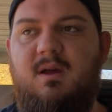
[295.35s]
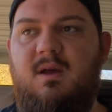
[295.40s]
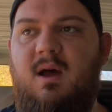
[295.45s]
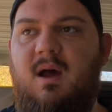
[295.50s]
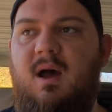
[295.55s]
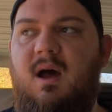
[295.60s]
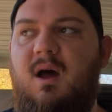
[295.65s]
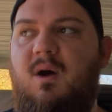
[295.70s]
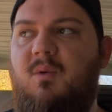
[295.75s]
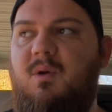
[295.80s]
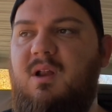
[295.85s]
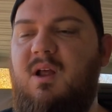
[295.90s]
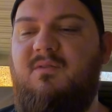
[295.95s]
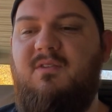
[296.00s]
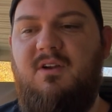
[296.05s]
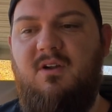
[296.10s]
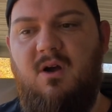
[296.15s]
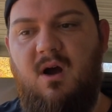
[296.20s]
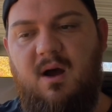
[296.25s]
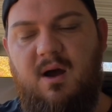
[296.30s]

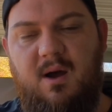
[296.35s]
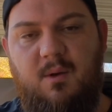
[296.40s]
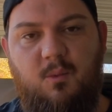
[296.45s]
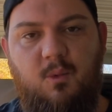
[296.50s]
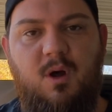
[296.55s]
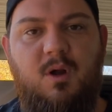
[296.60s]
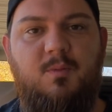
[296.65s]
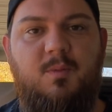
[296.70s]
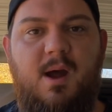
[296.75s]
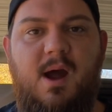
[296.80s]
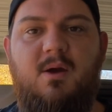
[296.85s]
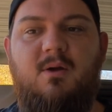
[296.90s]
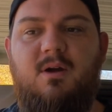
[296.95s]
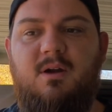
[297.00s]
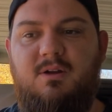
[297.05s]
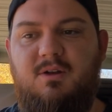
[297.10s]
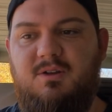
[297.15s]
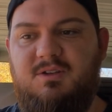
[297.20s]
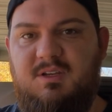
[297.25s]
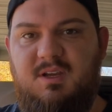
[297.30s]
whenever you're at 1 power
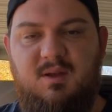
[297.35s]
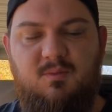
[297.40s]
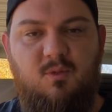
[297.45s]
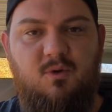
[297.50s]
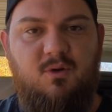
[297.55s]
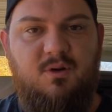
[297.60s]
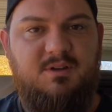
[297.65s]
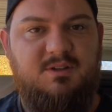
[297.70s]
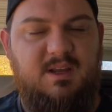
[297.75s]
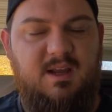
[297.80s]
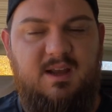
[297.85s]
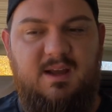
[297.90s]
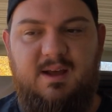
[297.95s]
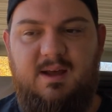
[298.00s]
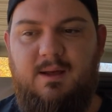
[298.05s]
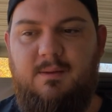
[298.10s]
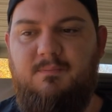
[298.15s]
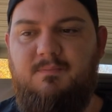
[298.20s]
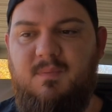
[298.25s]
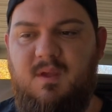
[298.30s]
and using it more as like
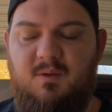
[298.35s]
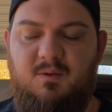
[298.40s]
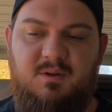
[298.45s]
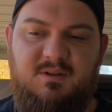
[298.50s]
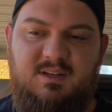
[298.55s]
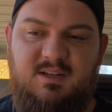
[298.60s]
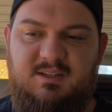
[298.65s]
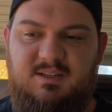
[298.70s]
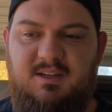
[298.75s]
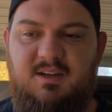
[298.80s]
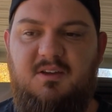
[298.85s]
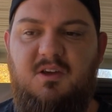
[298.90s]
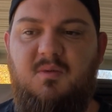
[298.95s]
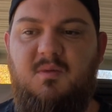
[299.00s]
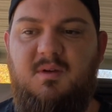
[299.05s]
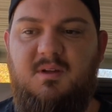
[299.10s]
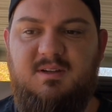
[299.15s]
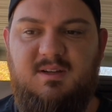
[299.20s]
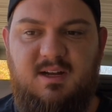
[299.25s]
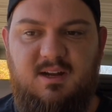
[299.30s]
I don't want to say
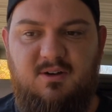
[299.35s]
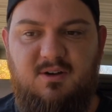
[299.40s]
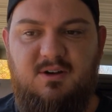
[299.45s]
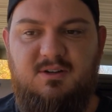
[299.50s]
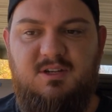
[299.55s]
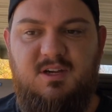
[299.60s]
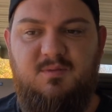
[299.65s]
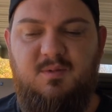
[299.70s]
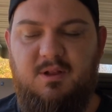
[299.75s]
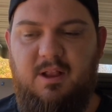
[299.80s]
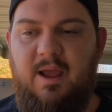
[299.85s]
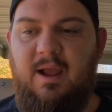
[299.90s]
CQB, it's kind of cringy, but